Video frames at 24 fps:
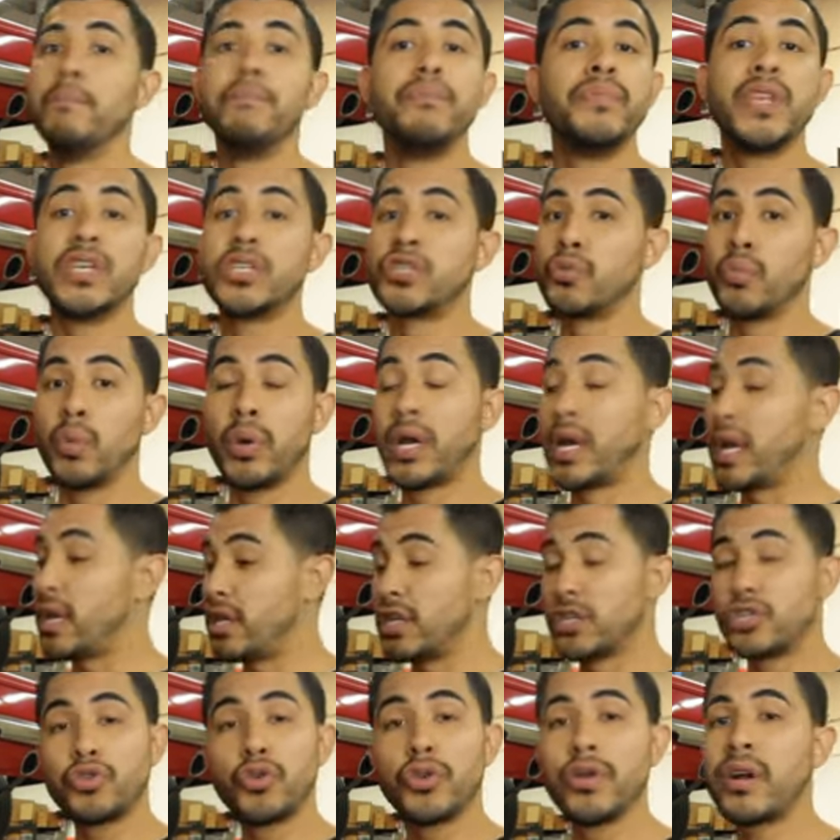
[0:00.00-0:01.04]
We're going to
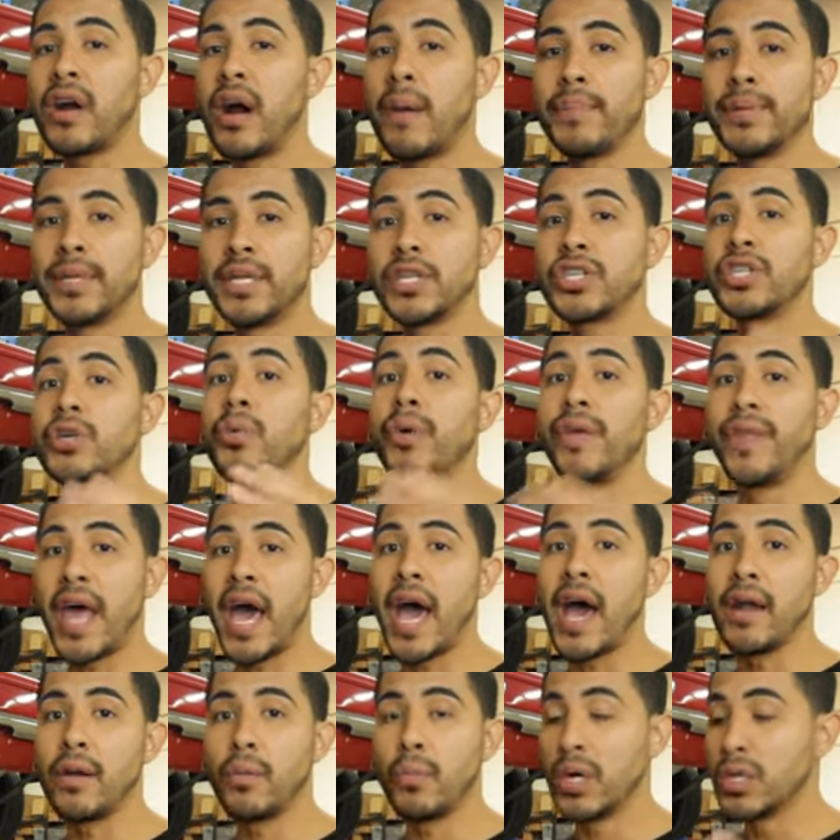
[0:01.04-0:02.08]
destroy the competition with
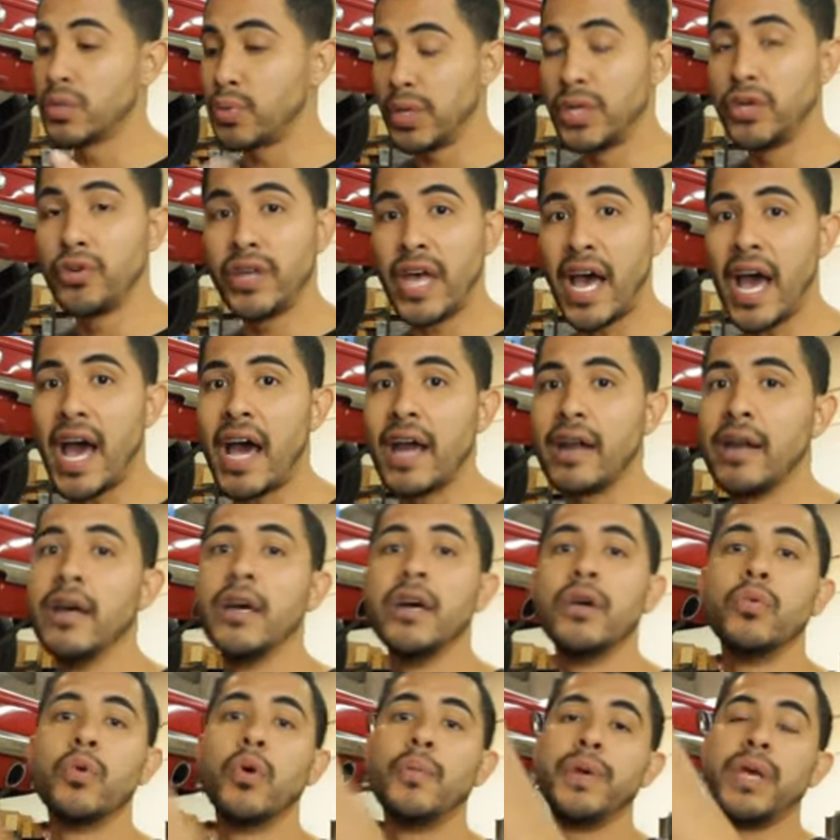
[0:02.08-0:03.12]
that. Once we do
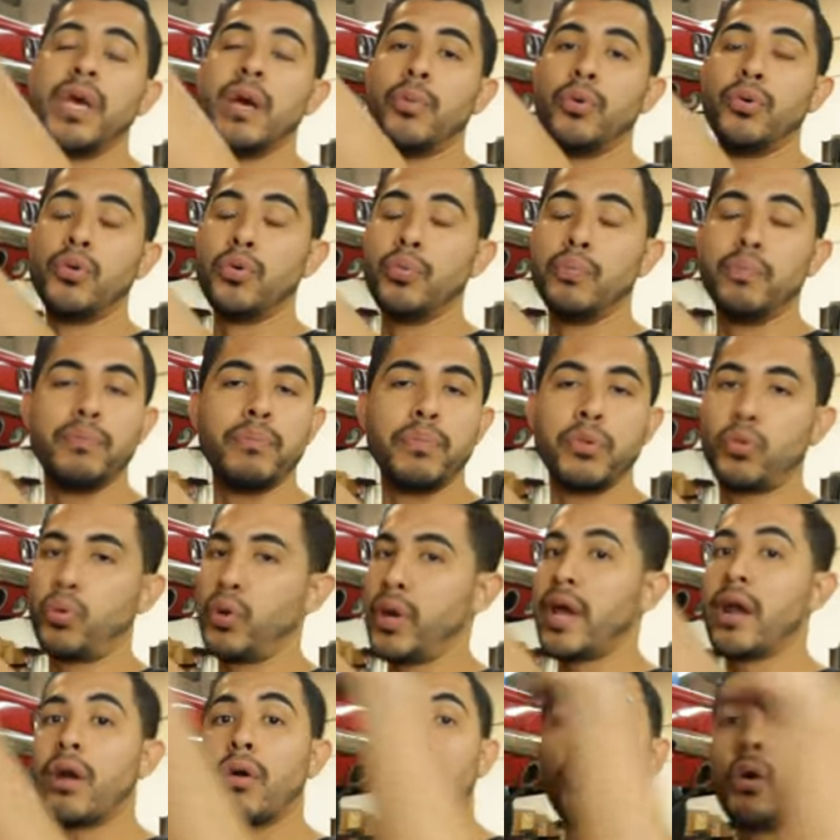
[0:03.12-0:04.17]
that, we'll be able to
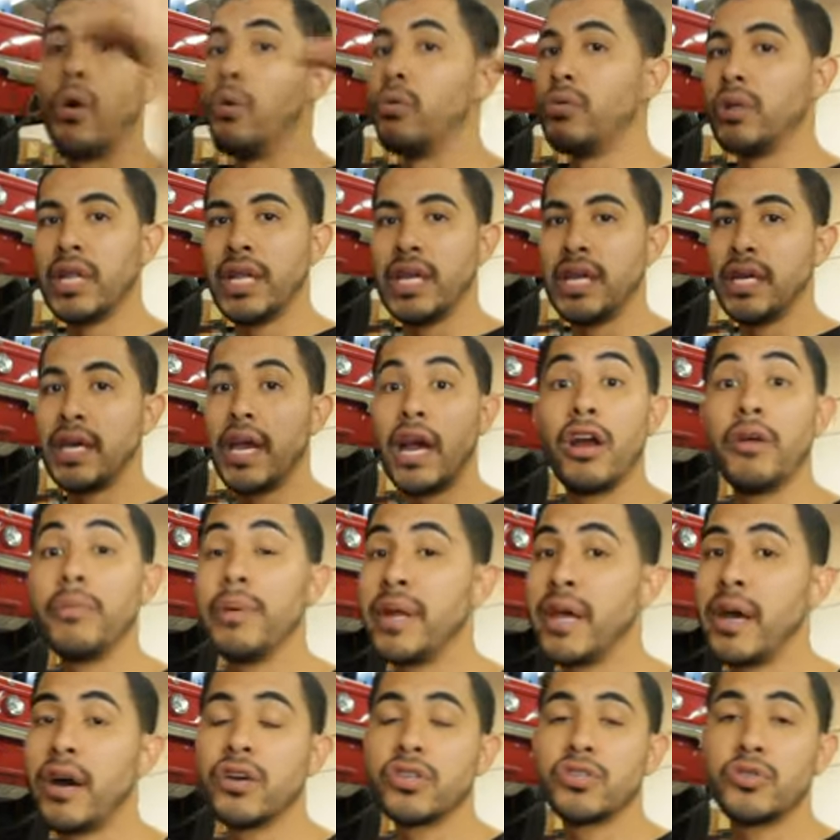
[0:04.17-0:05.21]
create our own league.
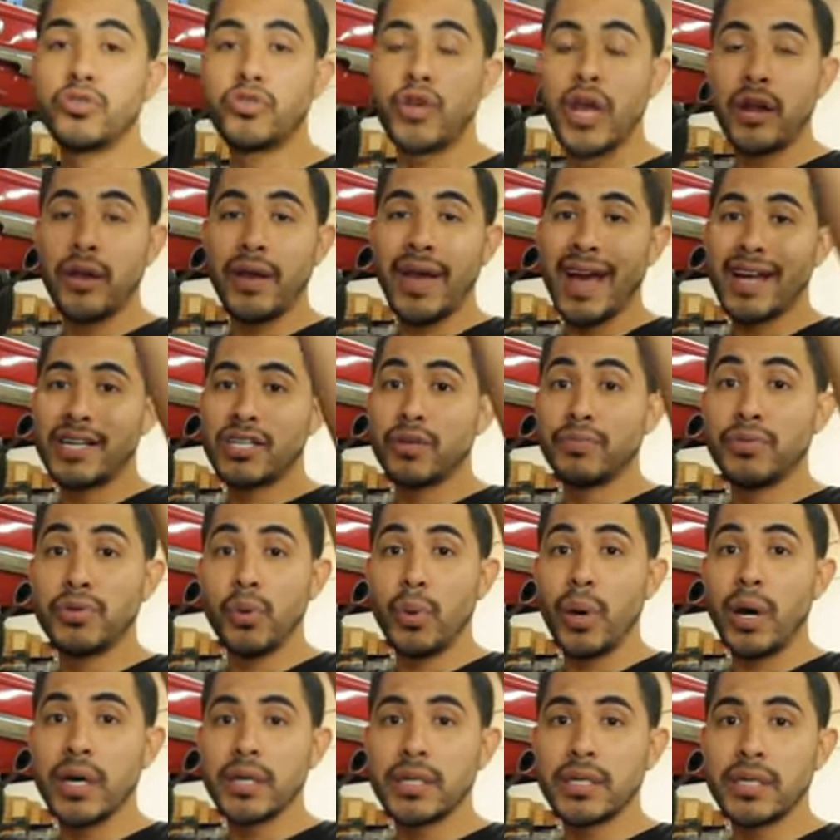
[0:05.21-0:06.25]
Everybody else will try to catch up to
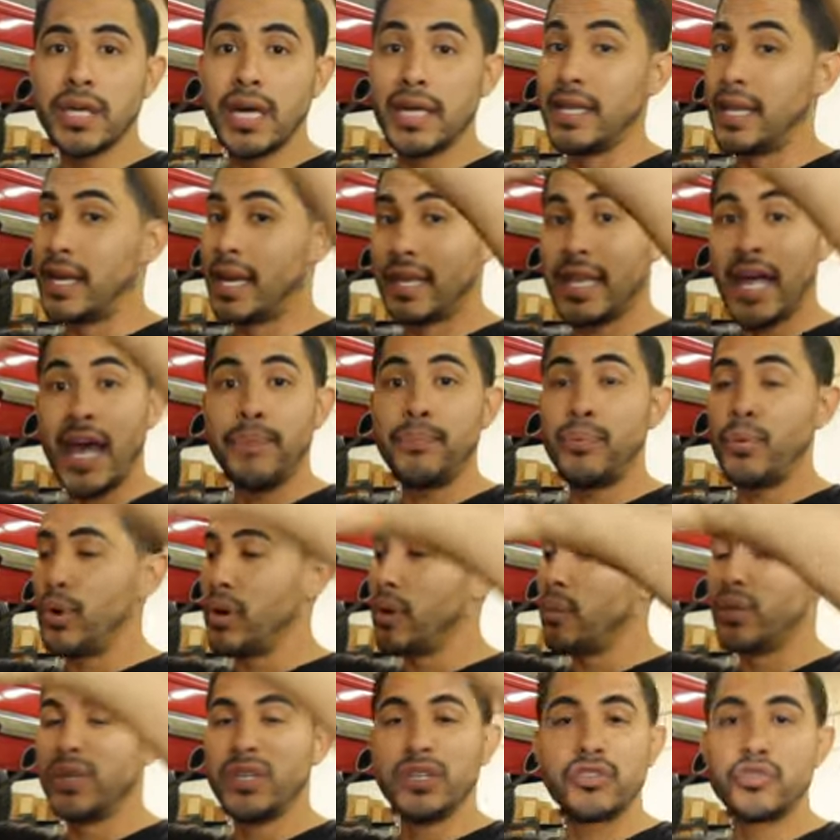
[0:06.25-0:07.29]
us. And then at that point,
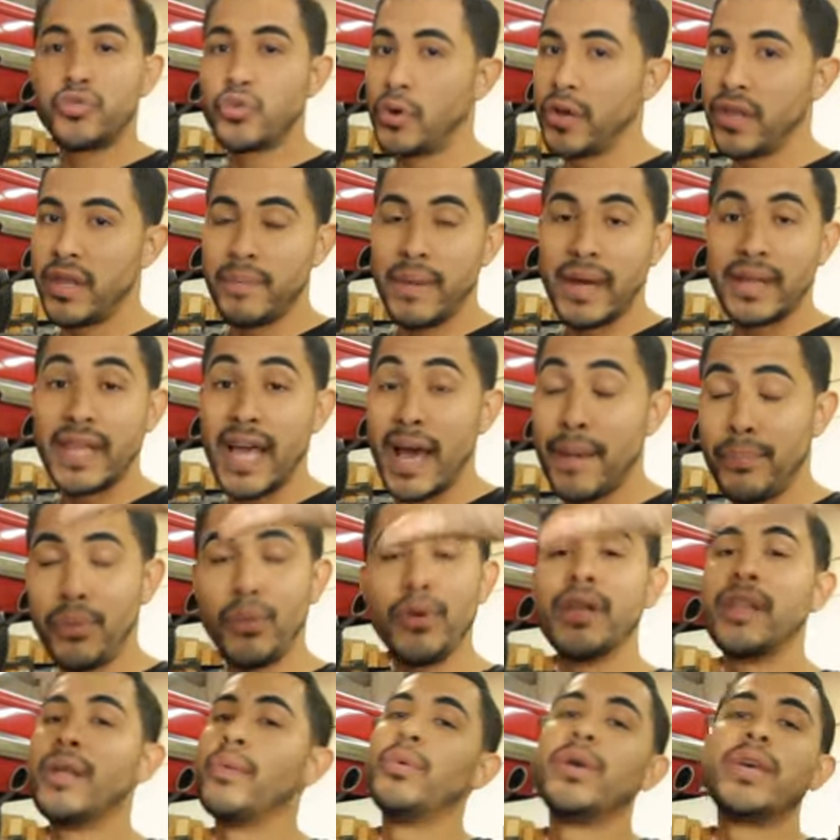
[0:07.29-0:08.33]
we destroy them at that
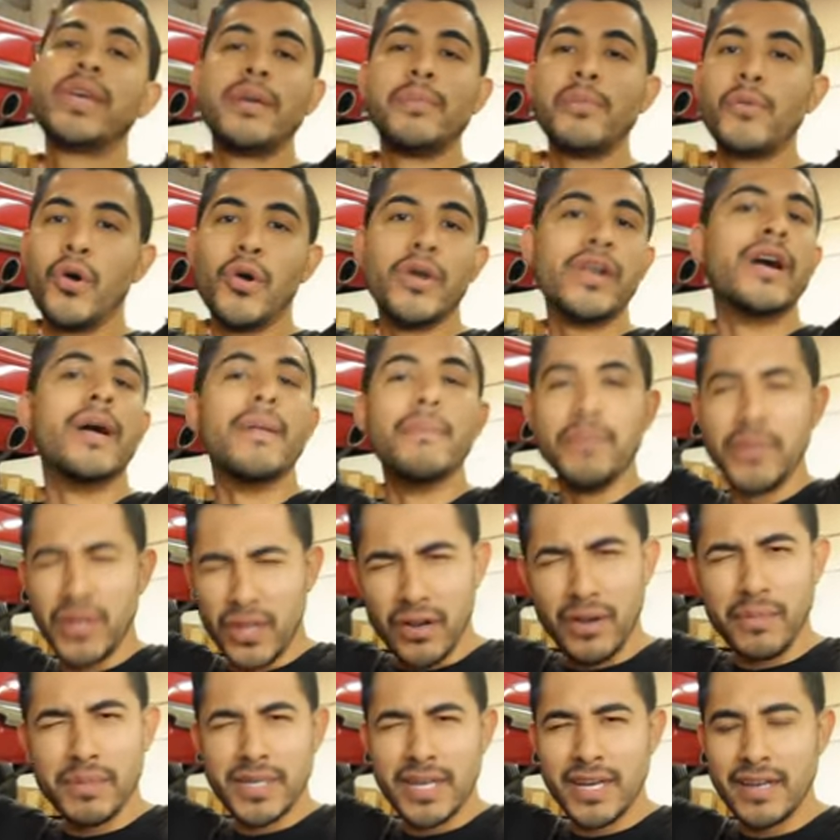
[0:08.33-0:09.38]
point, and then we keep going up. You know
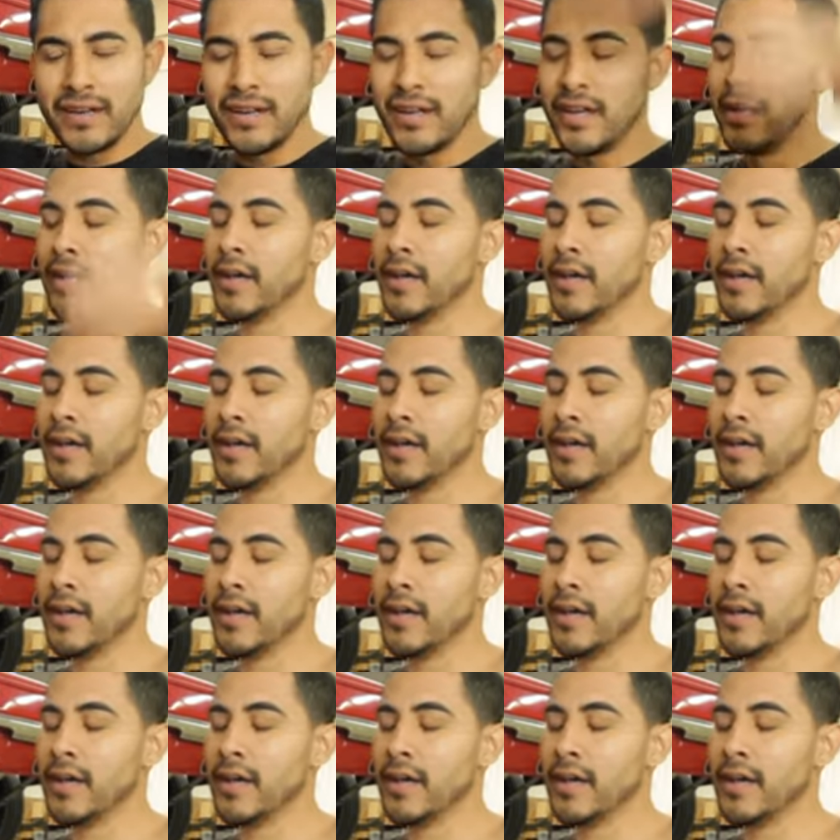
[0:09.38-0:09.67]
what I'm saying?